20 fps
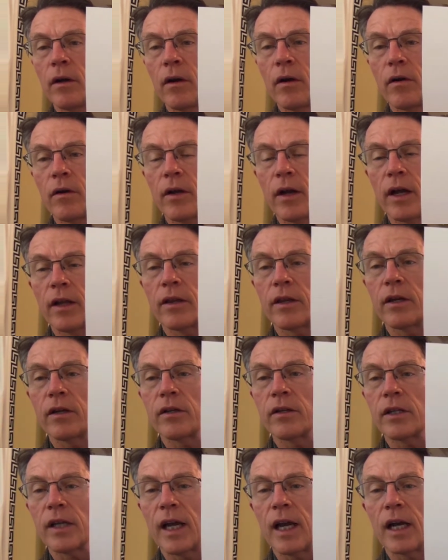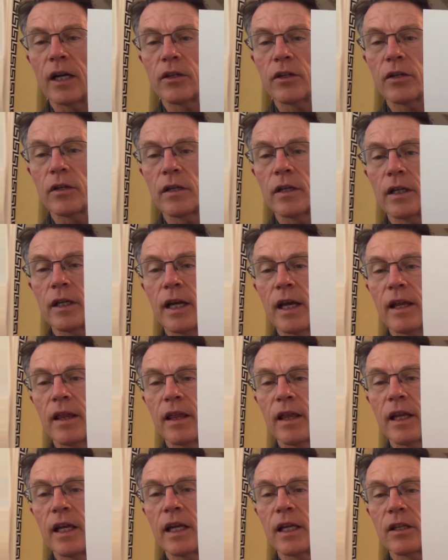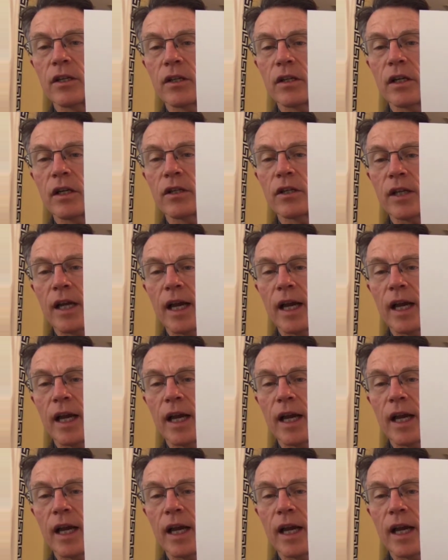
or not there's actually a thing such